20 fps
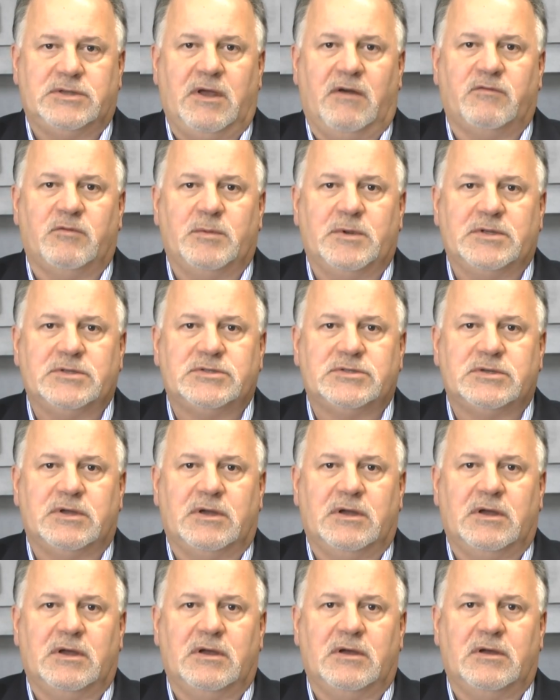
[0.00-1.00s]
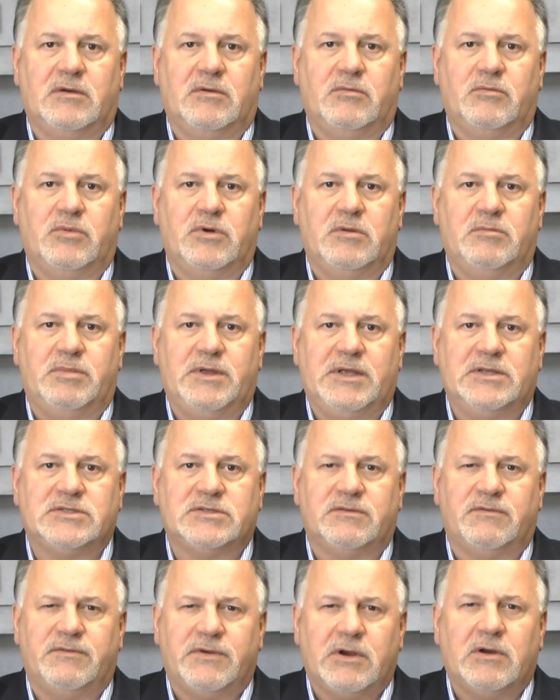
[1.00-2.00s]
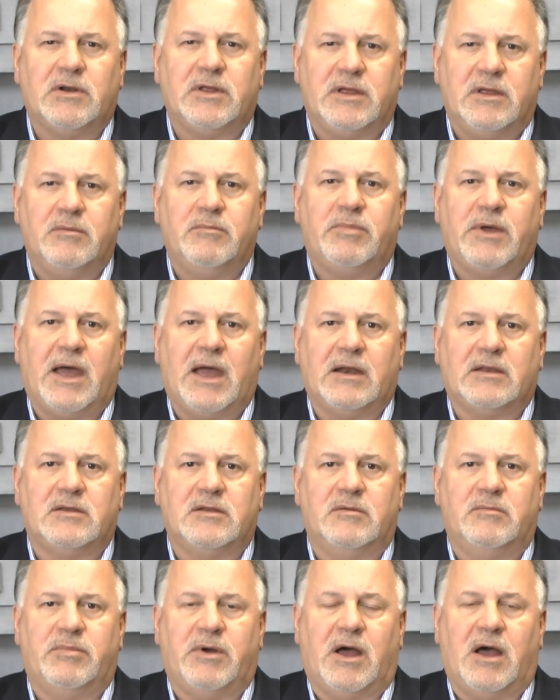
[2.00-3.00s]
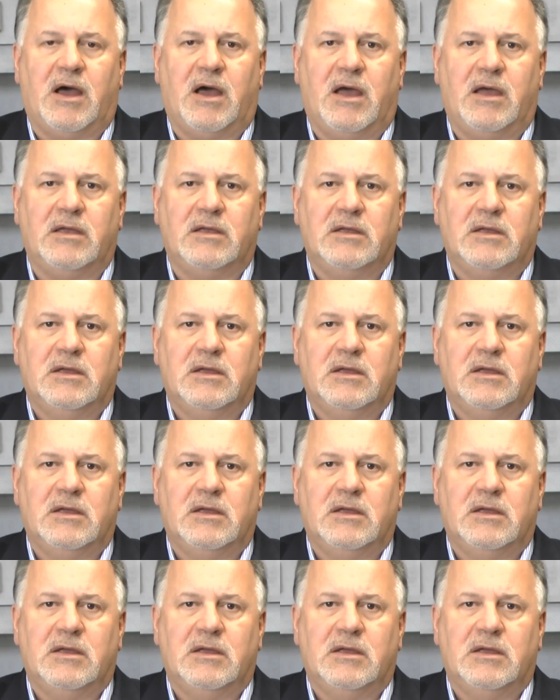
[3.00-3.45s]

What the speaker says: governments would be severely impacted by